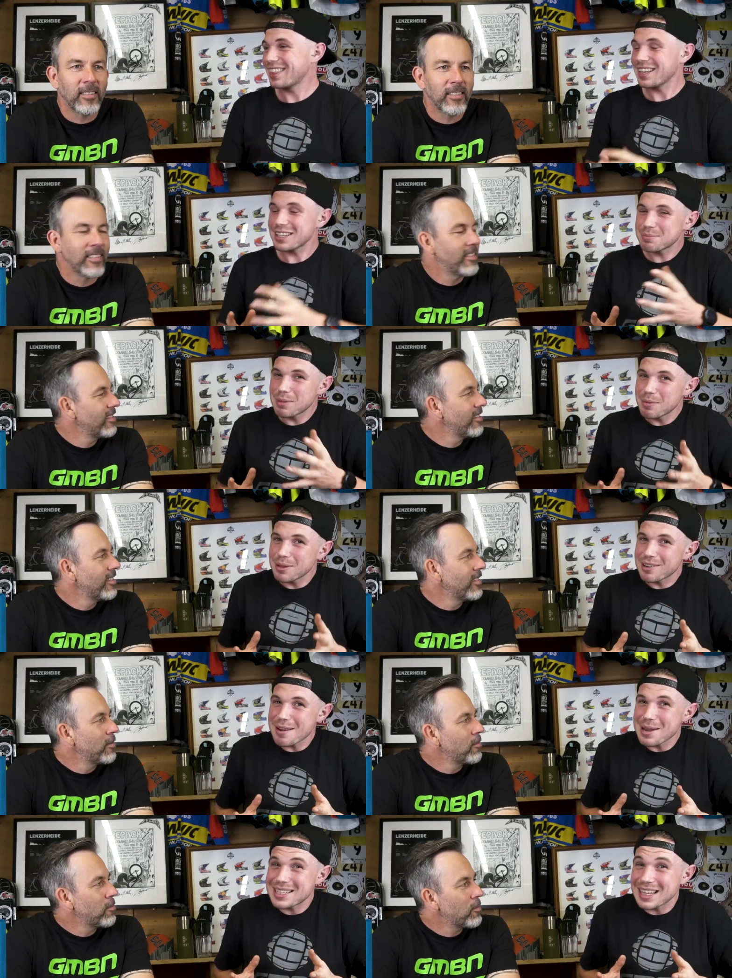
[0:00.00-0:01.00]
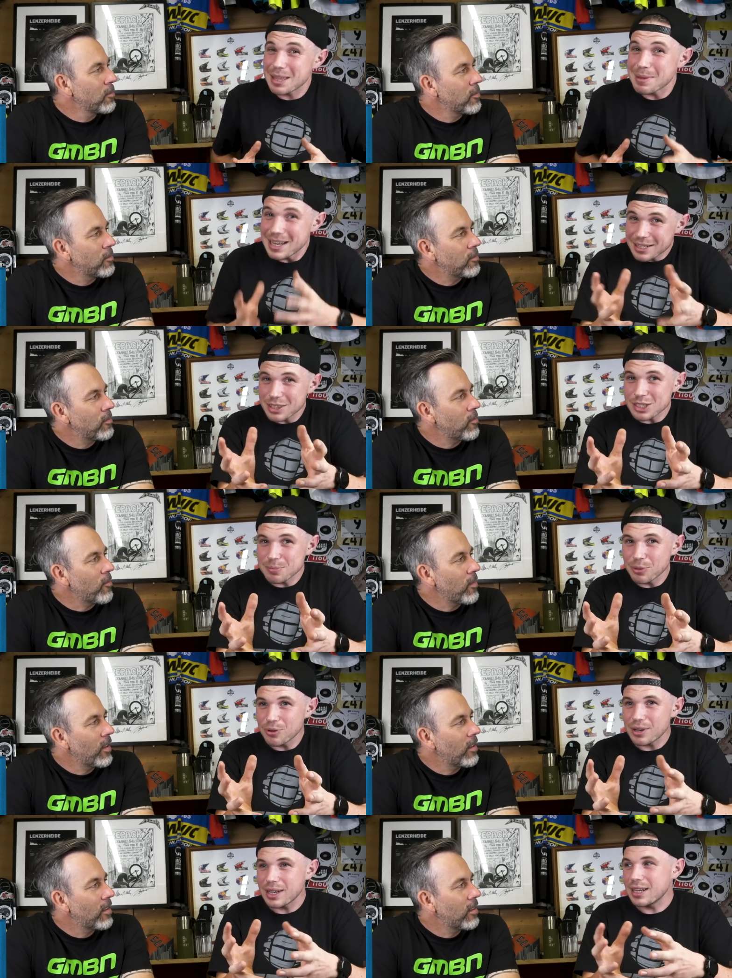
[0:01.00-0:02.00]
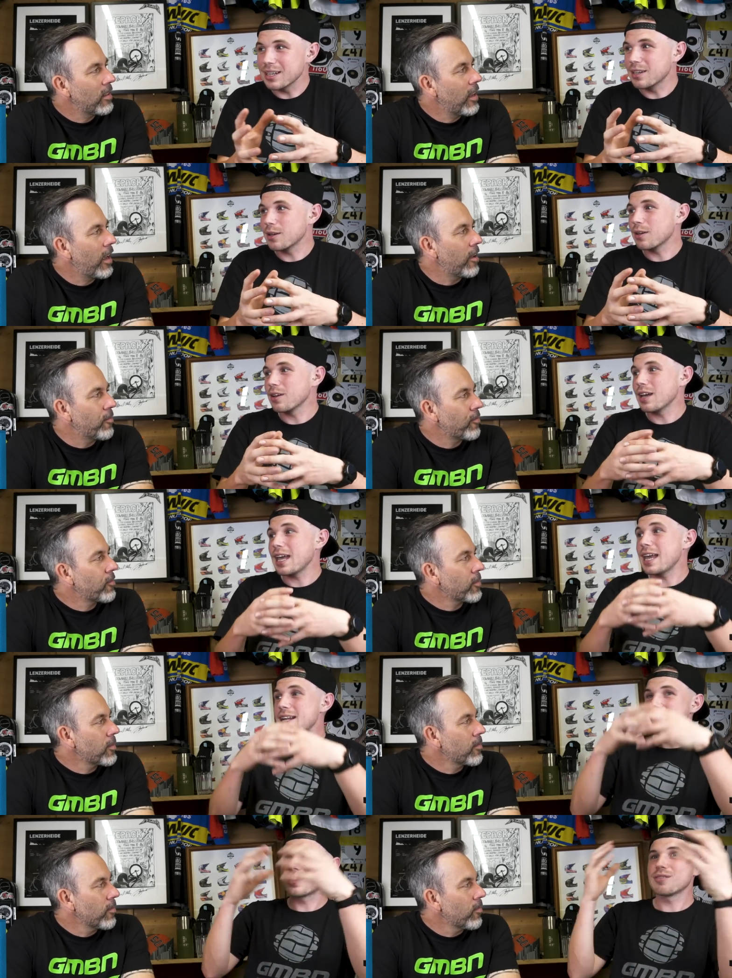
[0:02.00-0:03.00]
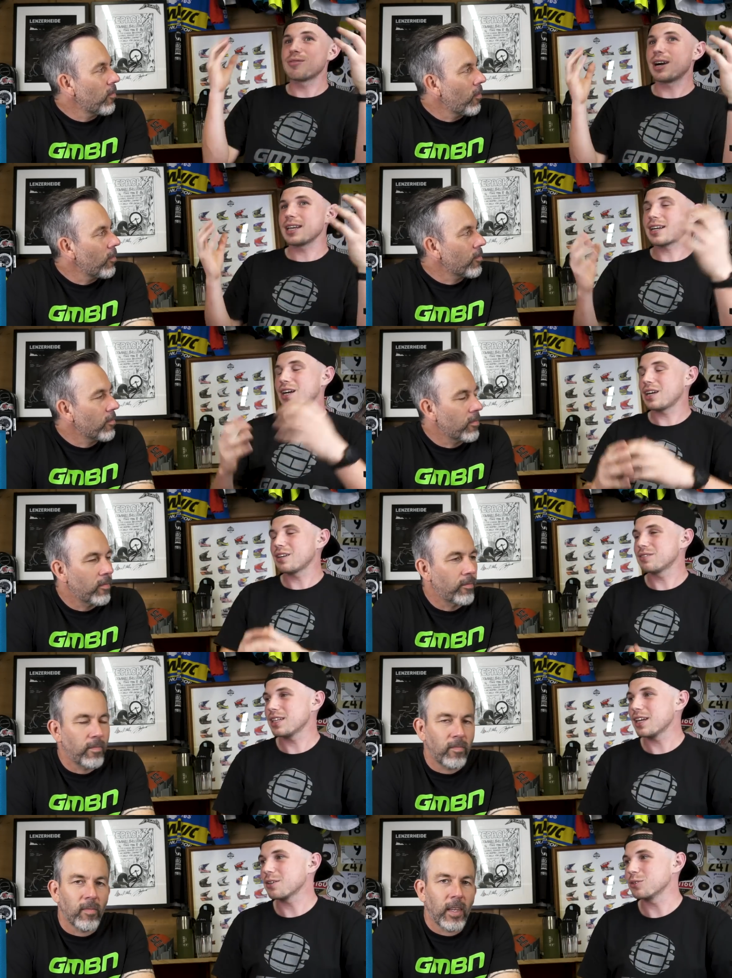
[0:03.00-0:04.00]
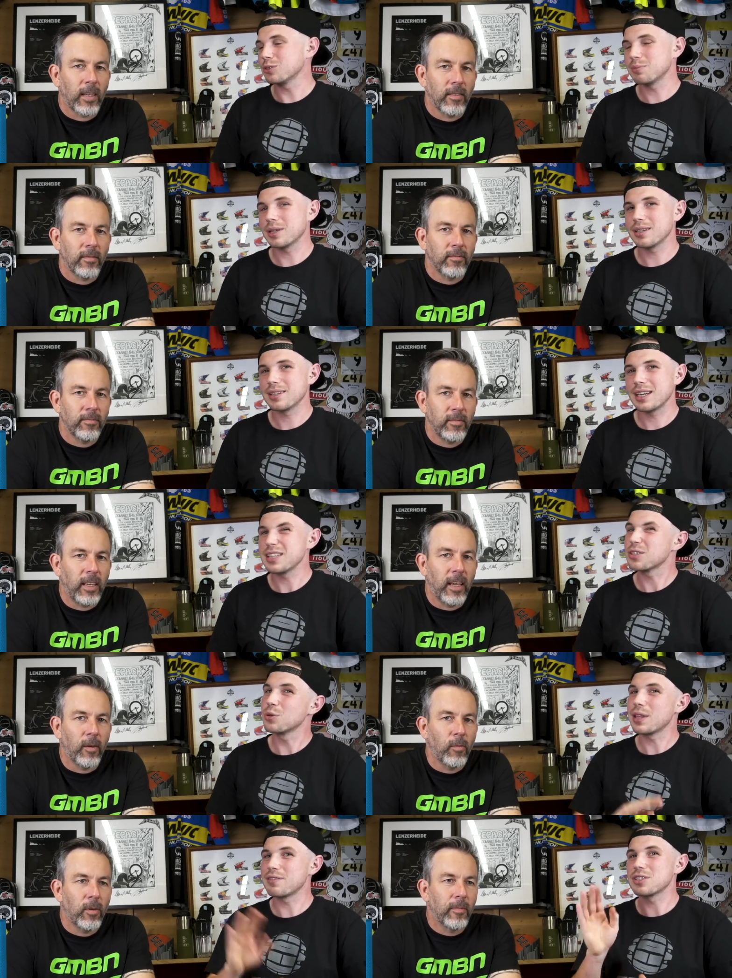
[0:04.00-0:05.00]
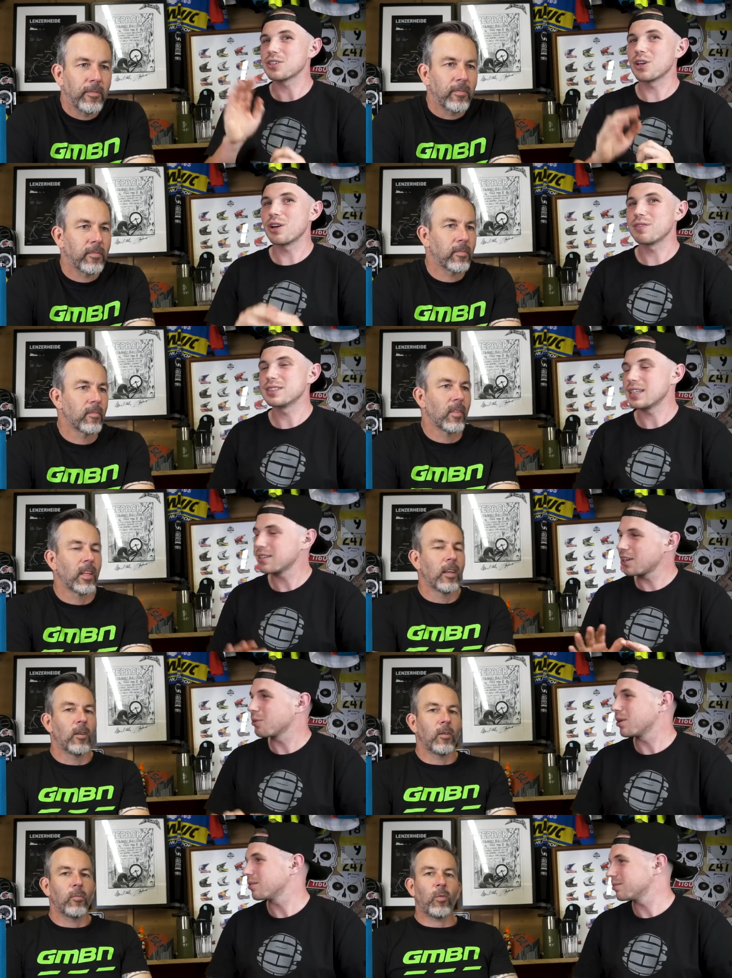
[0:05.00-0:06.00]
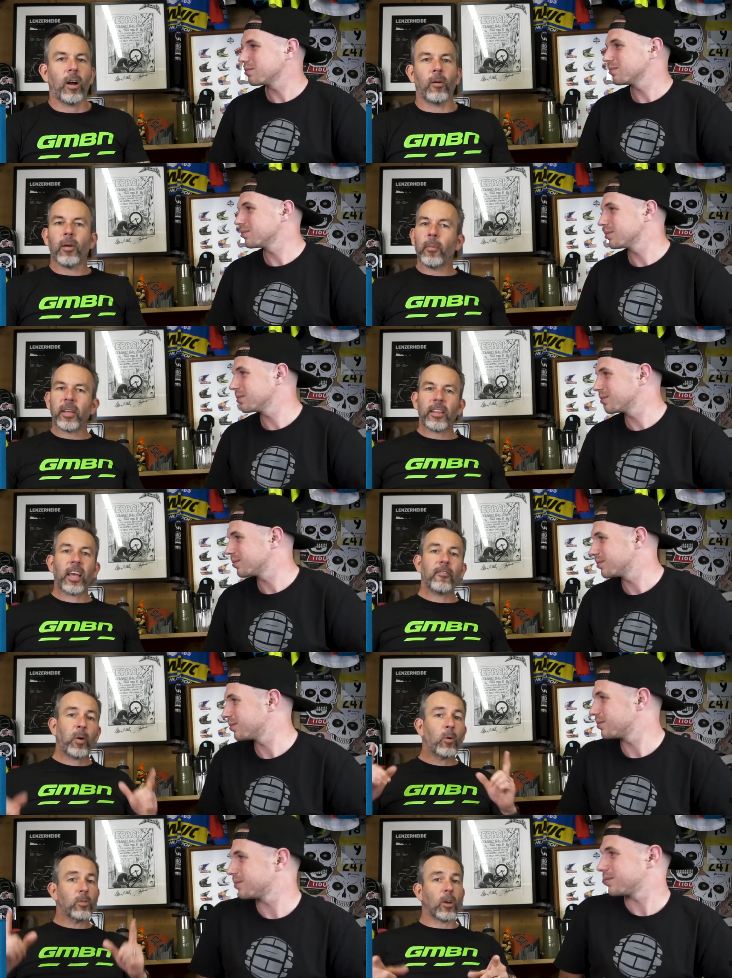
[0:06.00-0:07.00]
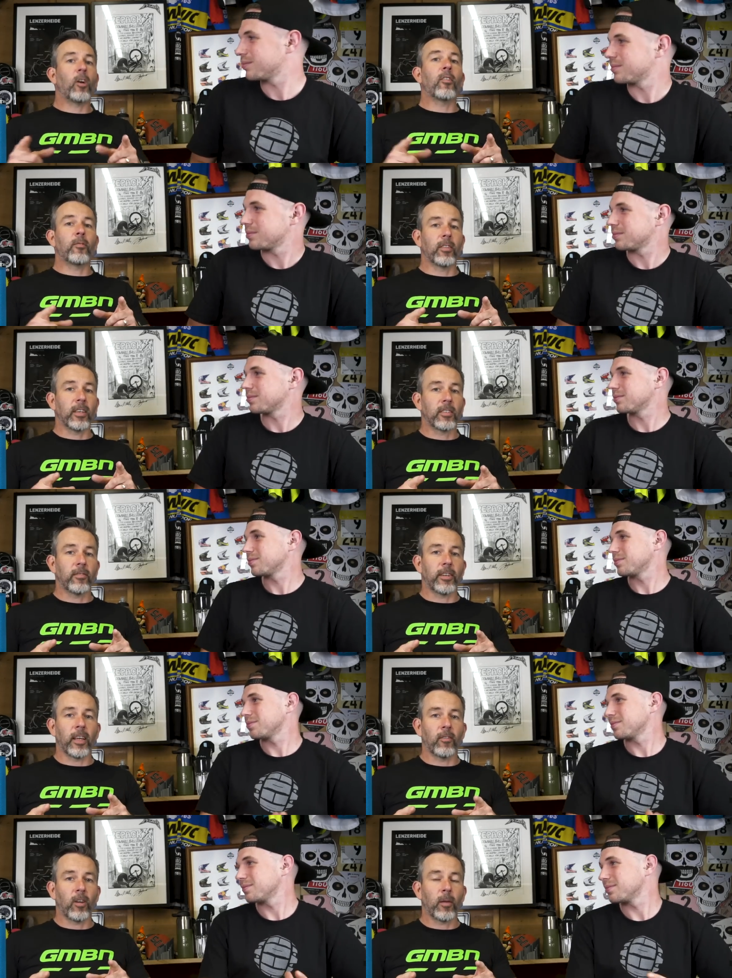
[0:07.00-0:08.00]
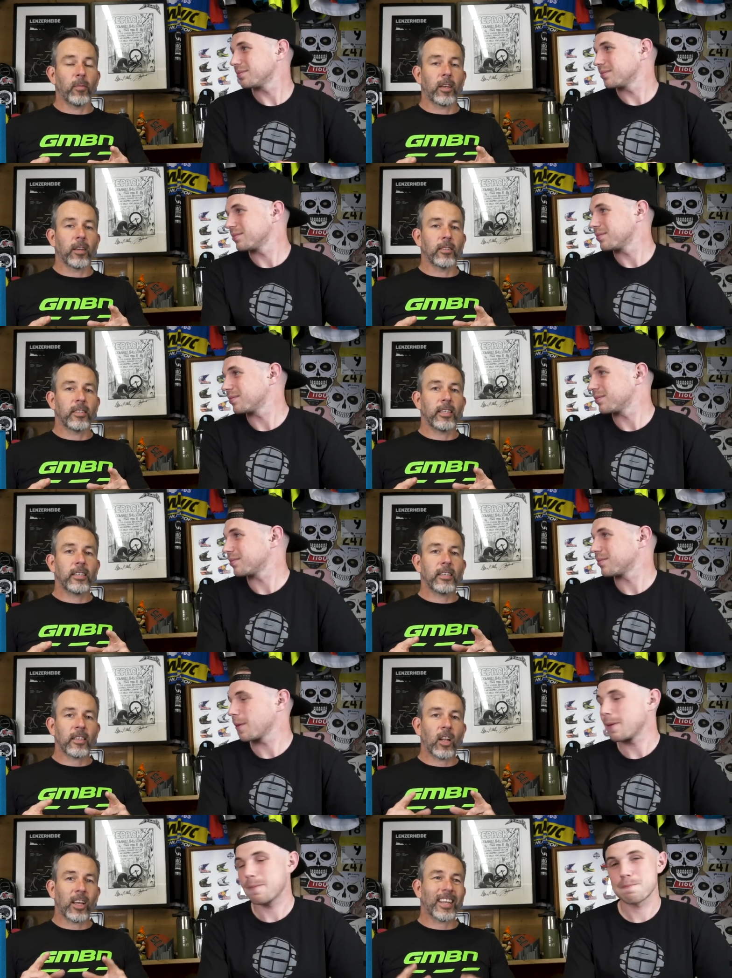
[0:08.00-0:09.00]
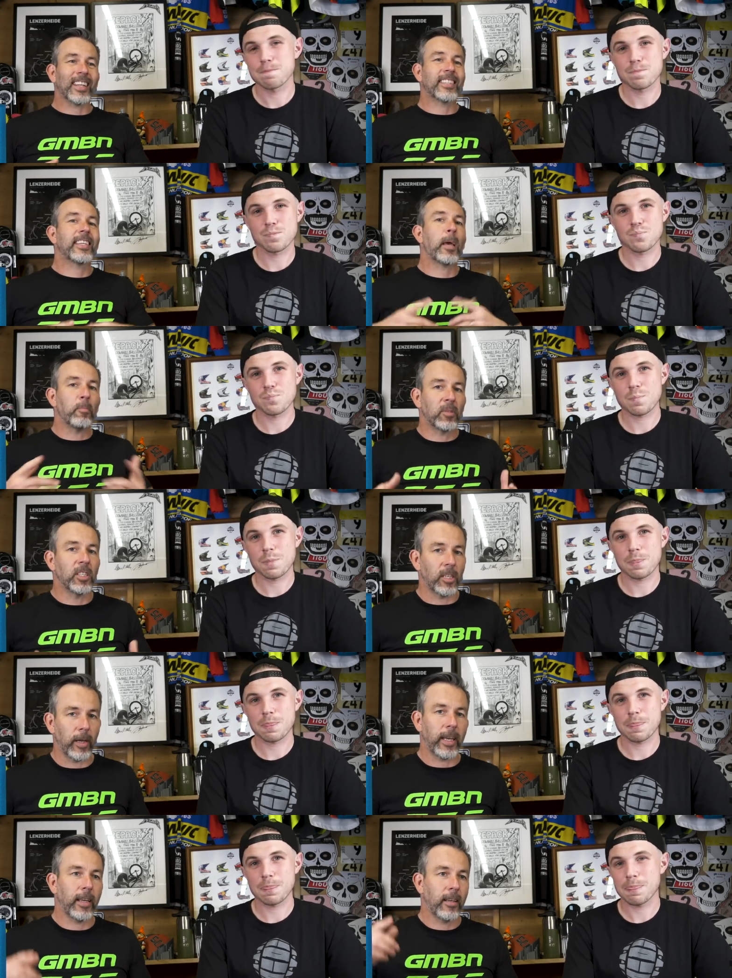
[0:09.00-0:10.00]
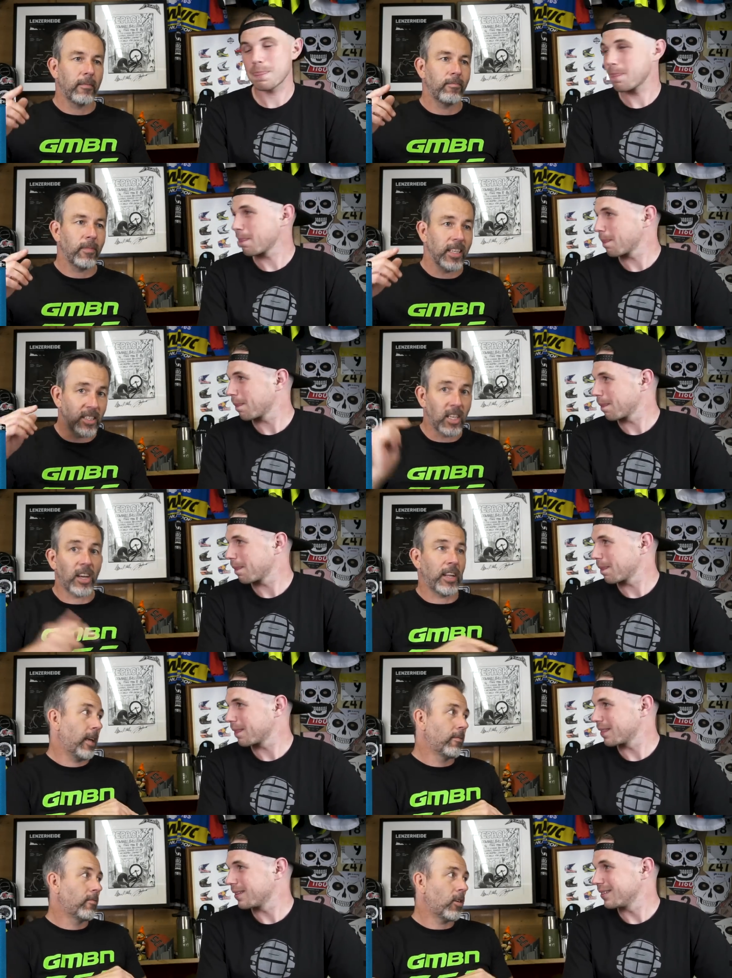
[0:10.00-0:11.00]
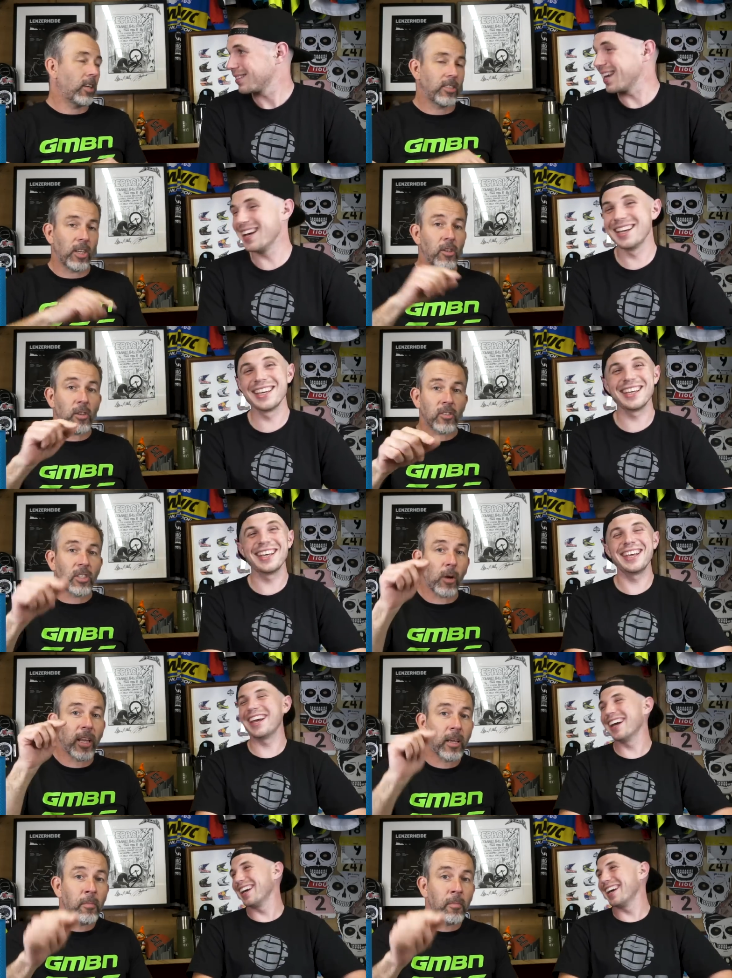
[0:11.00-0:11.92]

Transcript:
Speaker 1: I think it's maybe a great way to get them into the sport and yeah into the right kind of circles, but it's yeah. cool they've just gone off and said, you know what?
Speaker 2: Well, I mean, they pulled it off with this video, right? Because this isn't like an attempt to do it. It's done it, right? Yeah. So, you, so it